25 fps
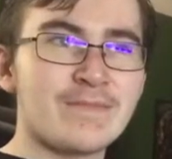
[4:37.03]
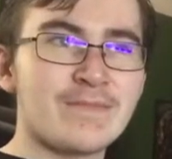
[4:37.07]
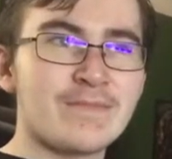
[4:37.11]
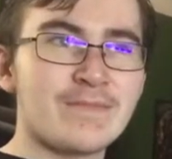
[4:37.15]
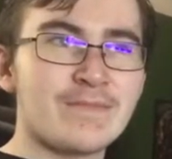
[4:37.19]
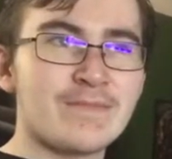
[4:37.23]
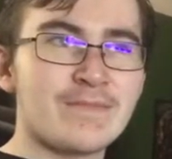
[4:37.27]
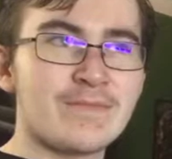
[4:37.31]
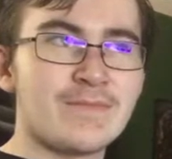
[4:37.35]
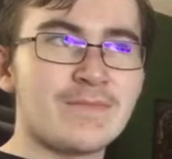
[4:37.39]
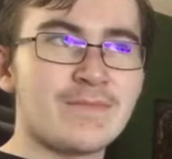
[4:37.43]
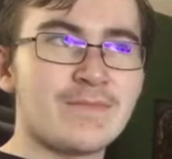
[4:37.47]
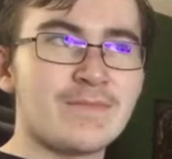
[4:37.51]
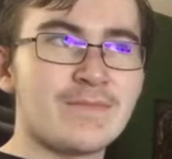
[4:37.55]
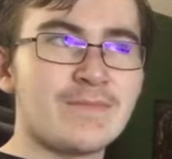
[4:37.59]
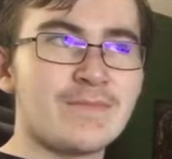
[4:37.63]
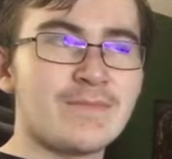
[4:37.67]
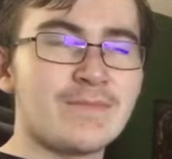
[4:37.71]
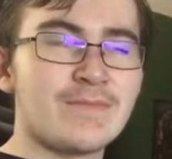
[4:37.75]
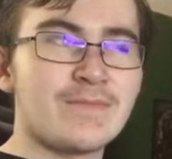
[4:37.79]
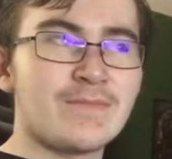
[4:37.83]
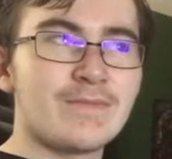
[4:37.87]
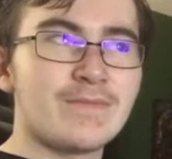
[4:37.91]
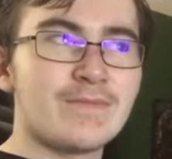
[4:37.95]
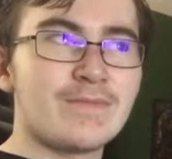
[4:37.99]

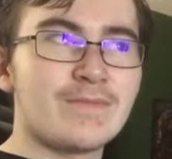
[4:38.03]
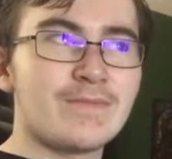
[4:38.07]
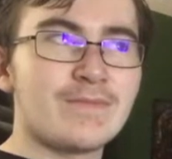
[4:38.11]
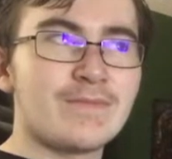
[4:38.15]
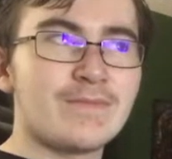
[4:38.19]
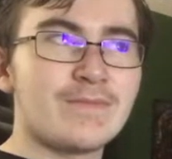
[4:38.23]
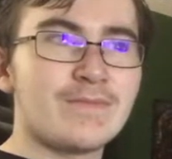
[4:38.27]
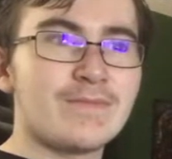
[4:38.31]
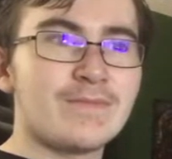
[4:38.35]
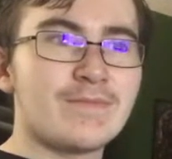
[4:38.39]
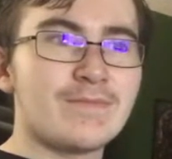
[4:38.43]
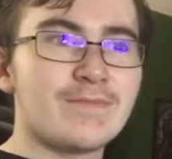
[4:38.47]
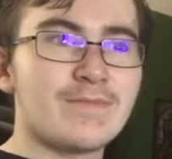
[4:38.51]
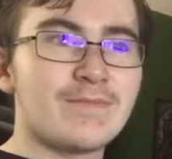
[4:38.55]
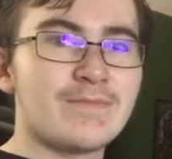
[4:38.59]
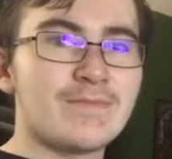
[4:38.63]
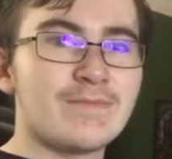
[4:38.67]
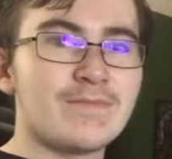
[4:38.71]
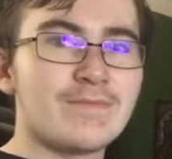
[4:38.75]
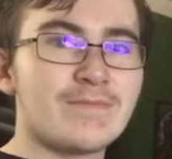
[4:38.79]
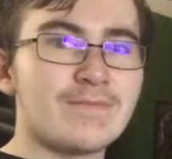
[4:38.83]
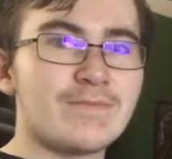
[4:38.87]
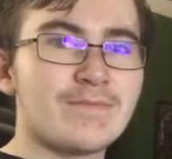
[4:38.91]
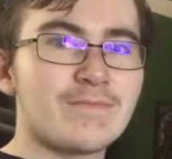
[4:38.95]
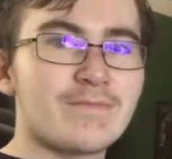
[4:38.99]

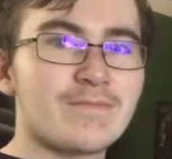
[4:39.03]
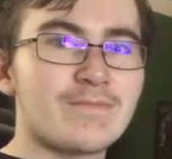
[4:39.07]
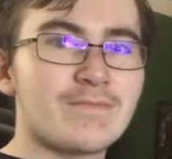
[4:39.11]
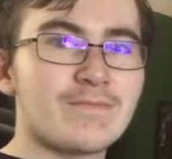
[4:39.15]
(silence)